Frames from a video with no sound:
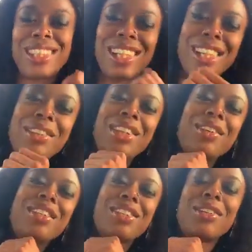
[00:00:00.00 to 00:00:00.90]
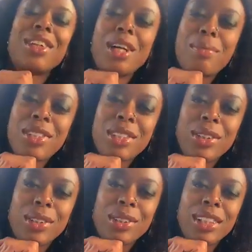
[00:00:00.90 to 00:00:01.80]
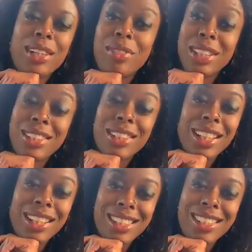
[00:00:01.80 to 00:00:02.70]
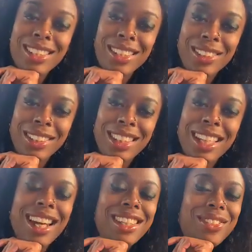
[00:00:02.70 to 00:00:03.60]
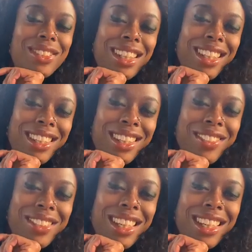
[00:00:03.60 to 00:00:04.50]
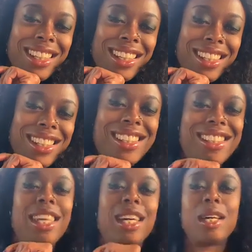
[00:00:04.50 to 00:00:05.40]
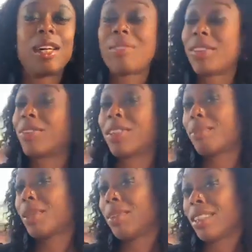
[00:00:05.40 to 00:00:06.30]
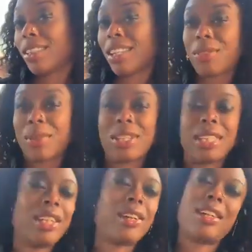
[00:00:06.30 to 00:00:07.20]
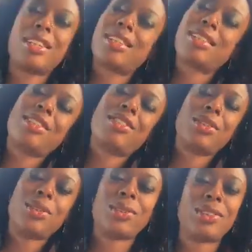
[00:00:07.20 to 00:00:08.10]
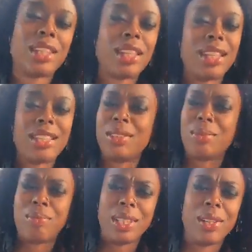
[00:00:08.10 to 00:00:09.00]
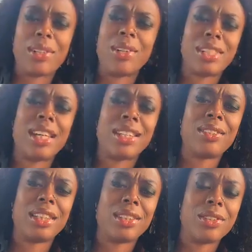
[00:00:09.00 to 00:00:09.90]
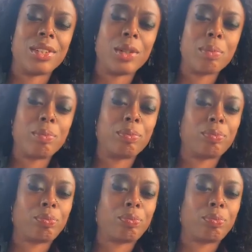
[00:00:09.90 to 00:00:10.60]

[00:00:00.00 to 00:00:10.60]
Yeah, let me know what you were up to. I'm Victor and, got out to time. Yes. Feel free to put me in touch with any artists that you co-sign, you think are dope.